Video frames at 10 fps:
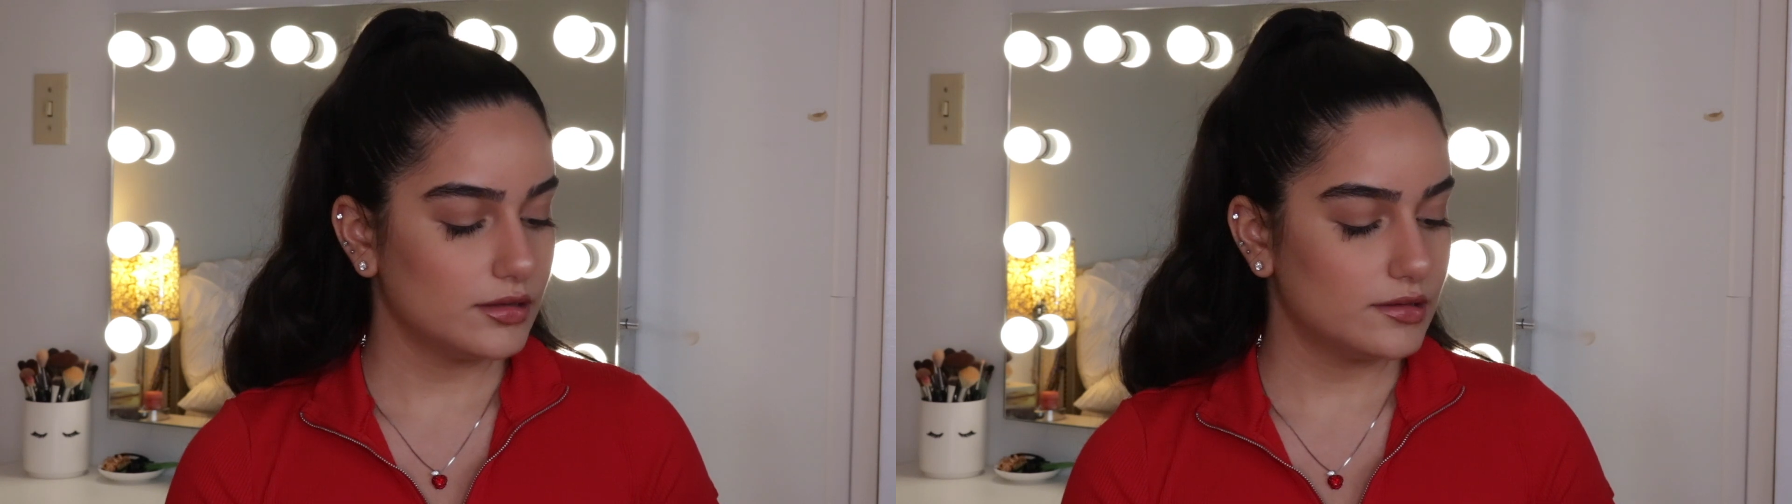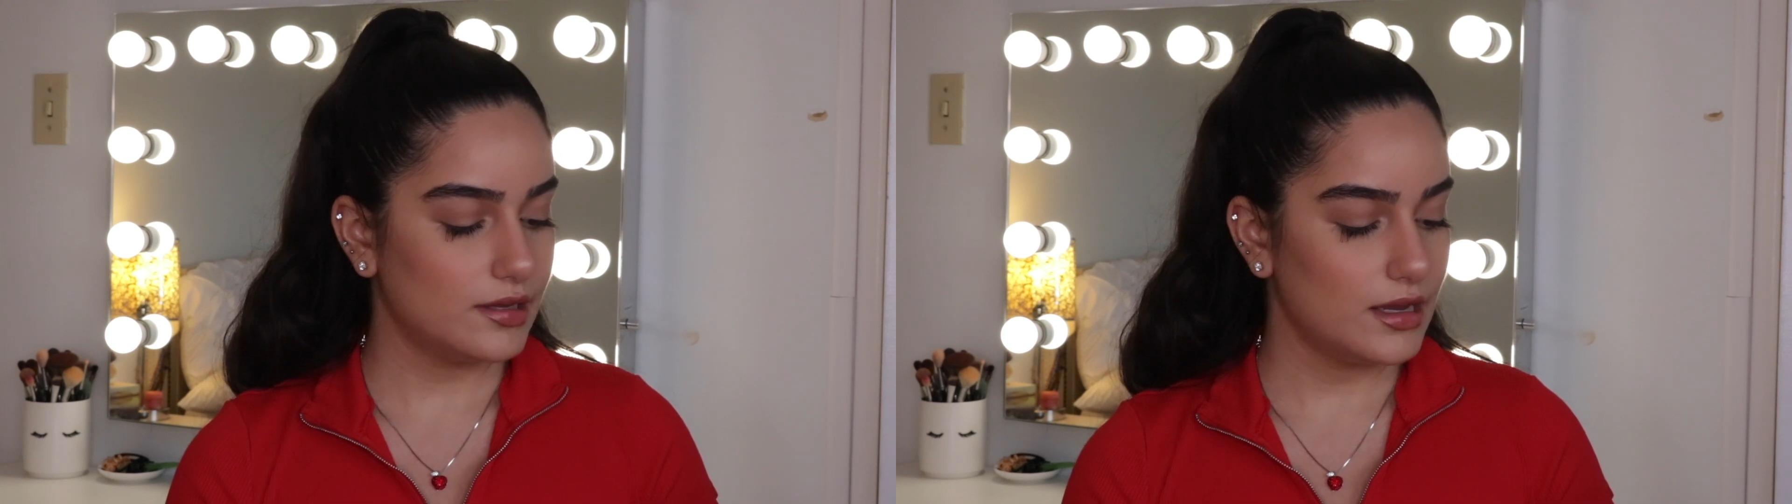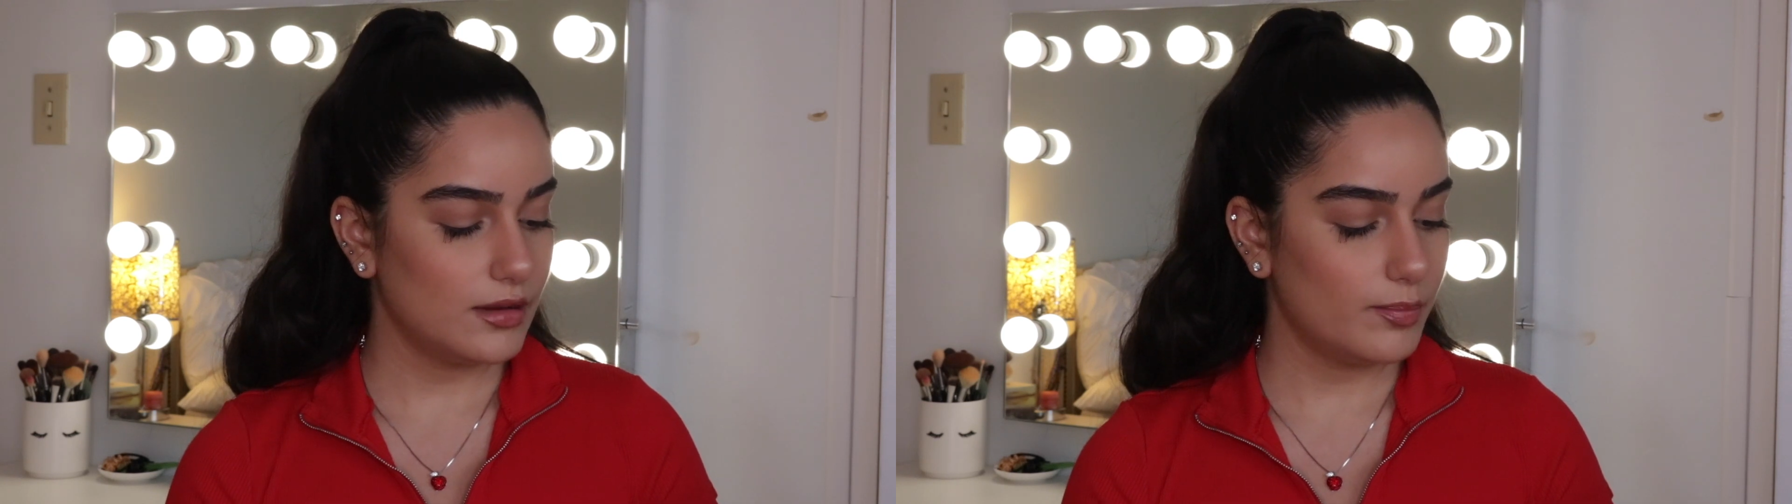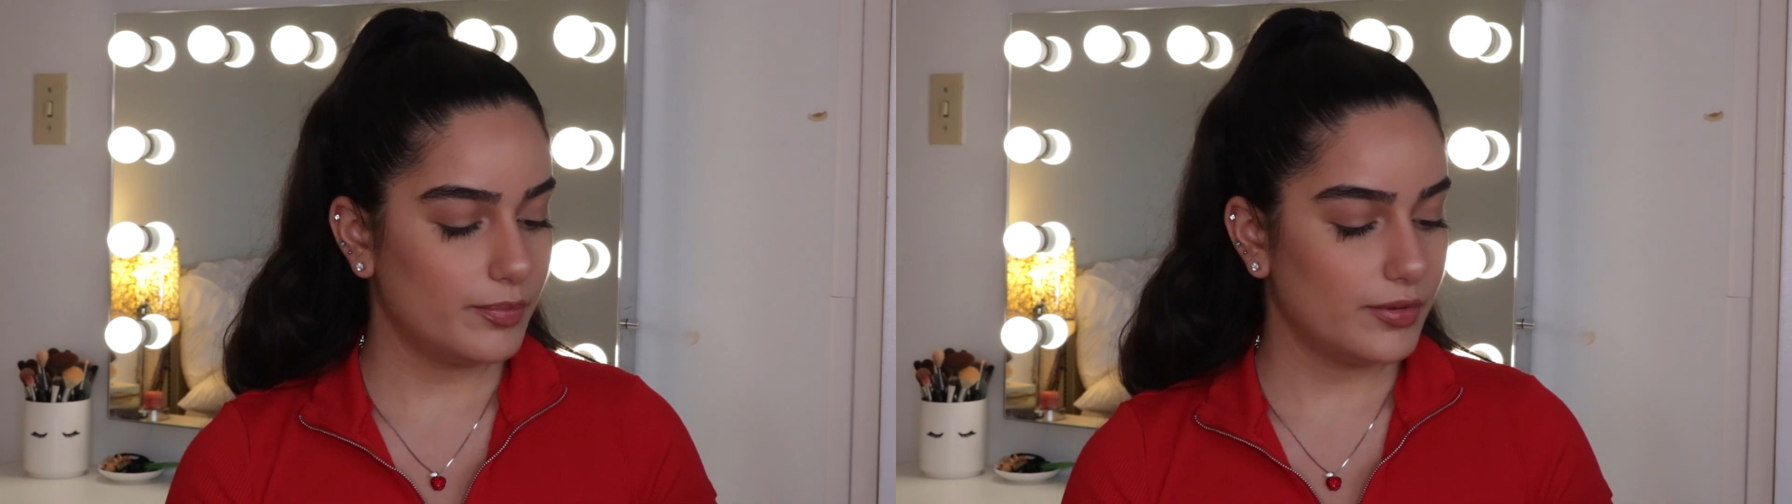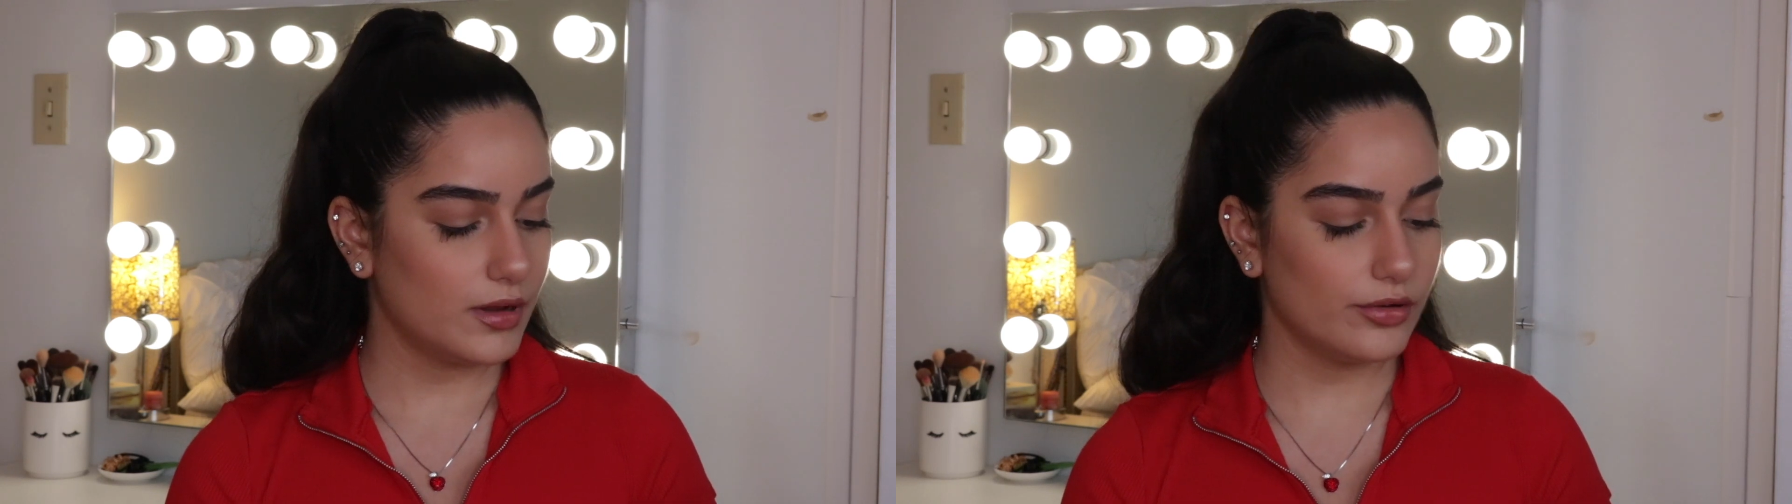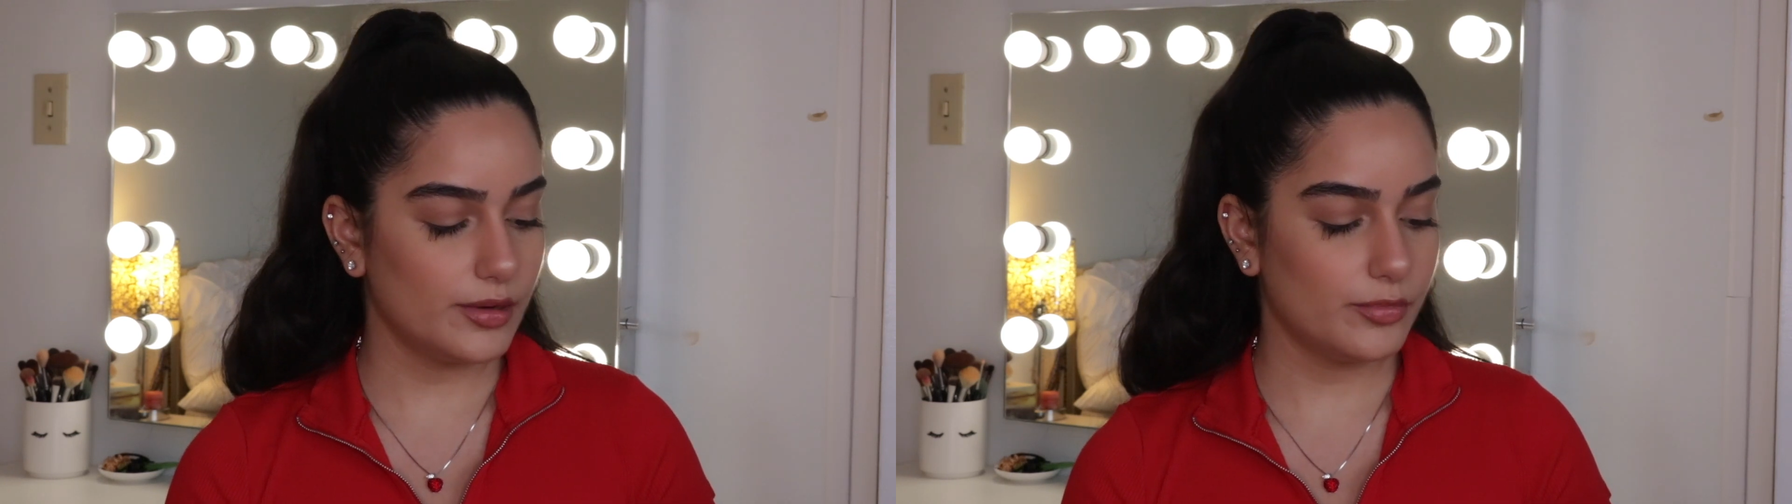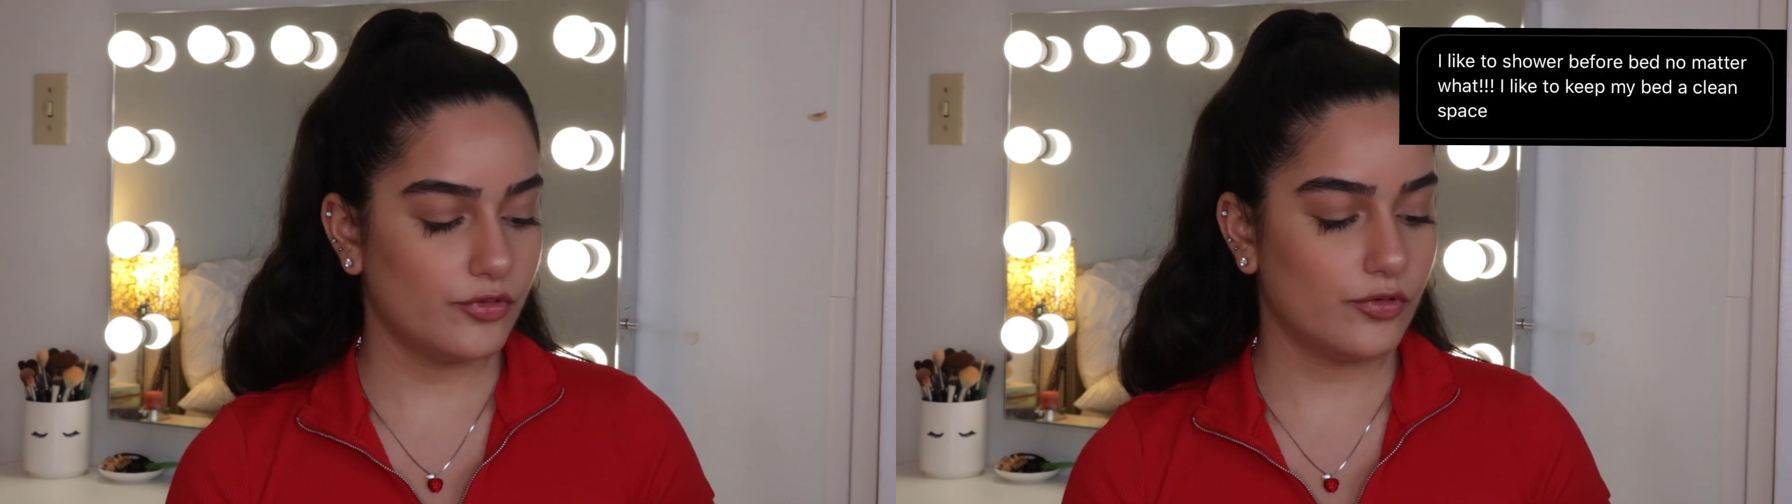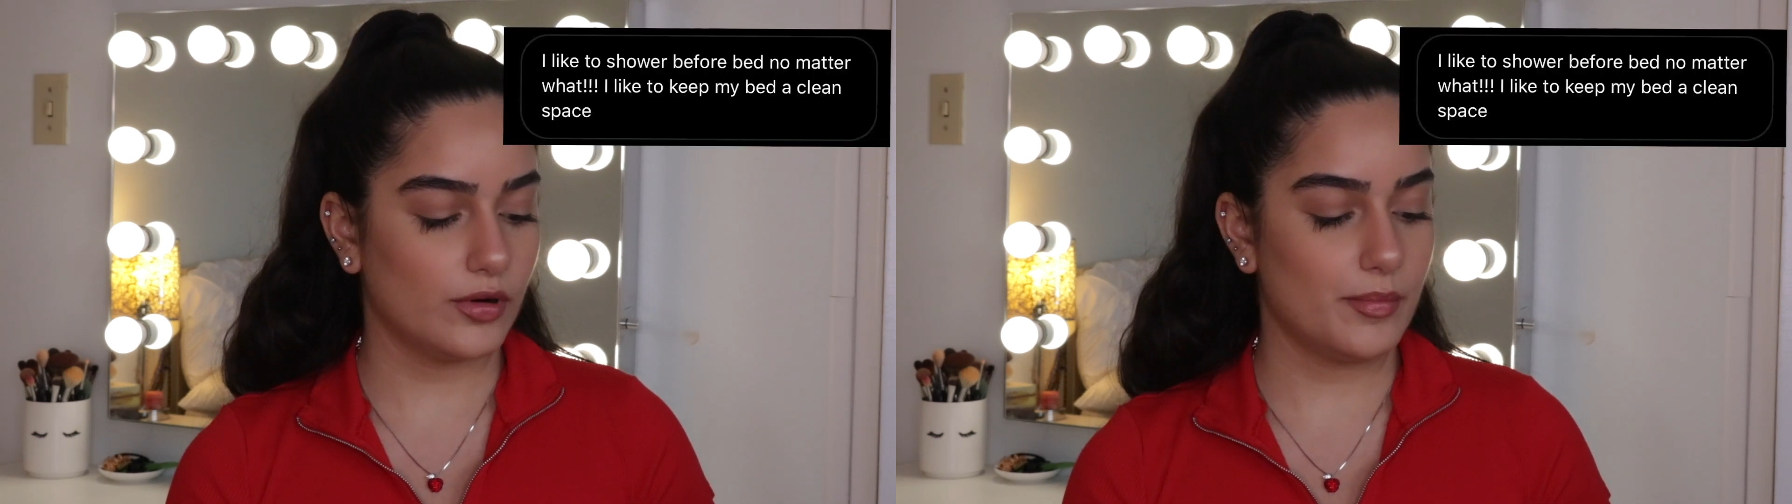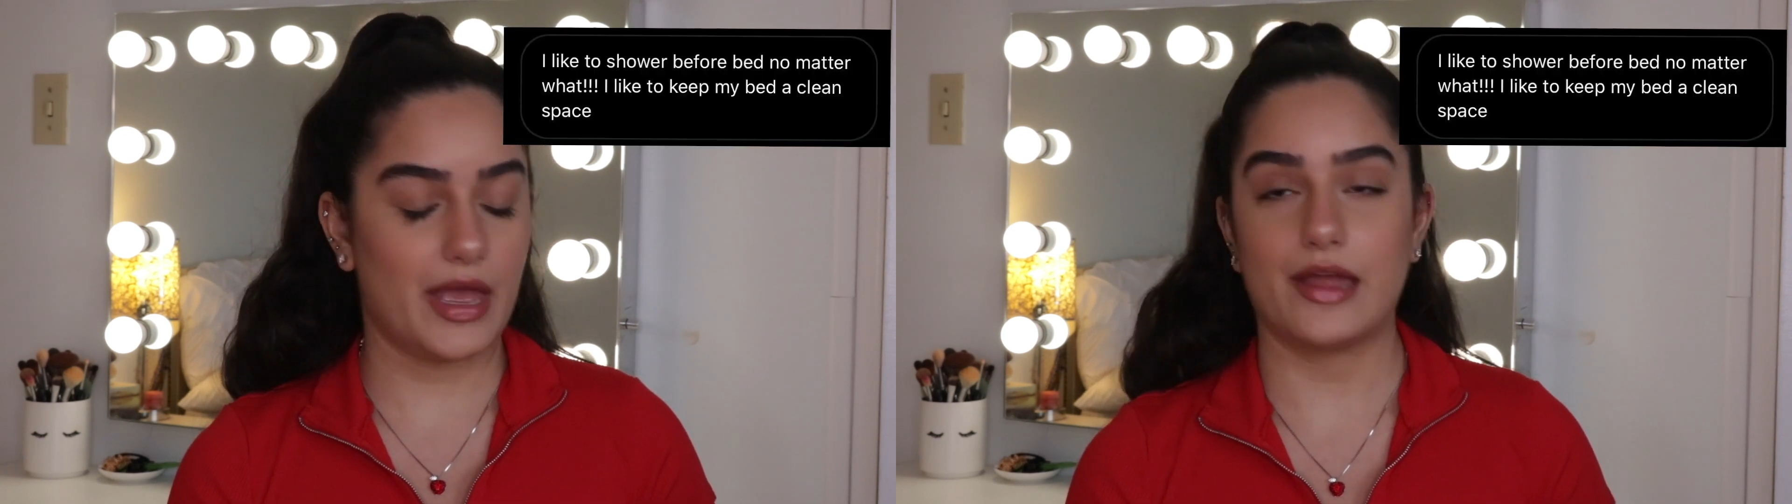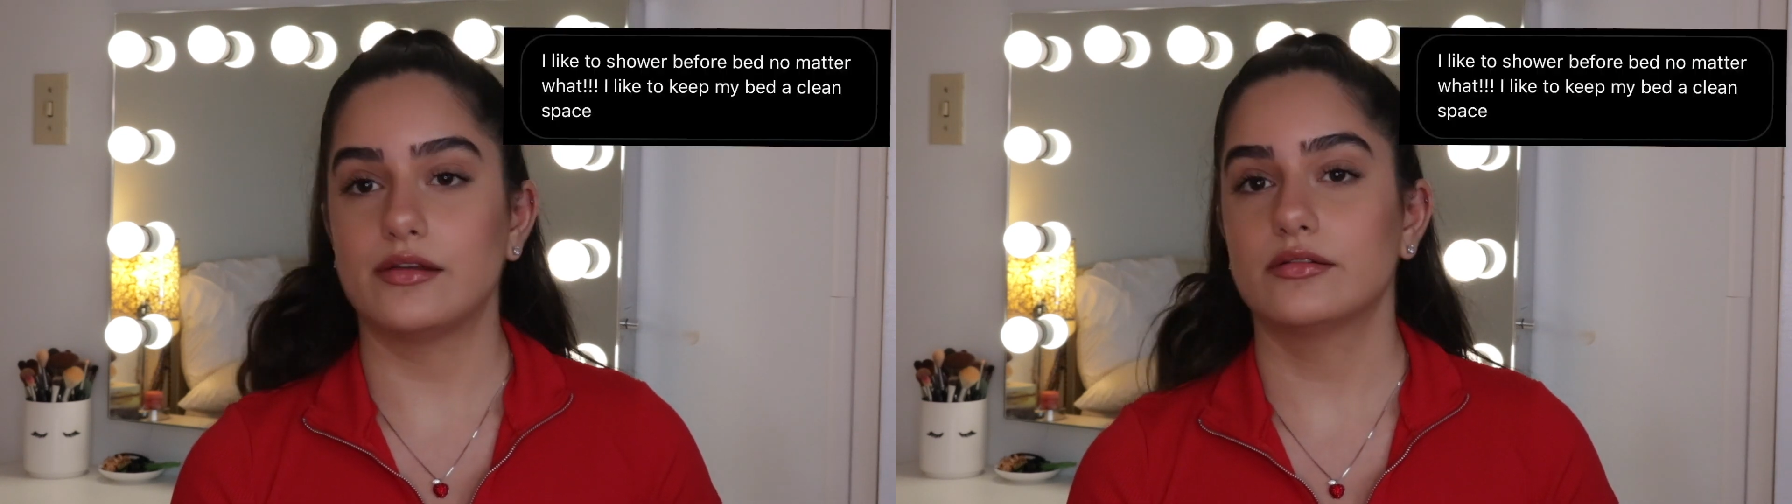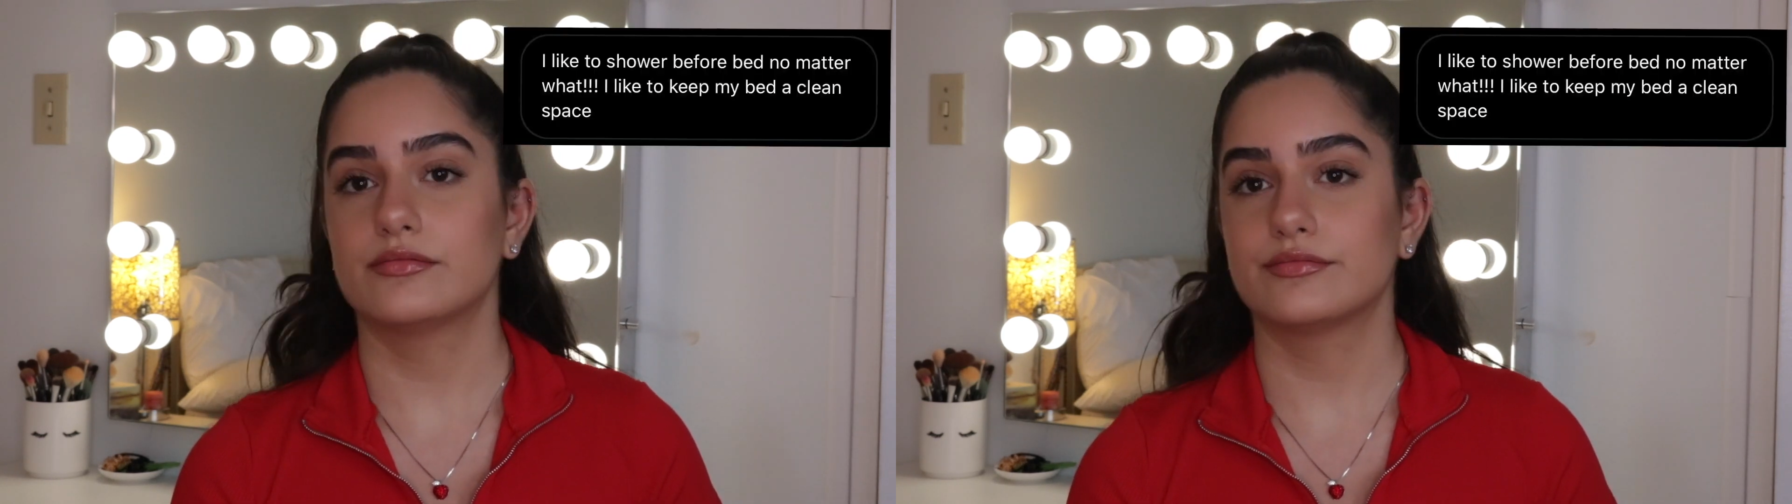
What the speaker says: tip: showering before bed,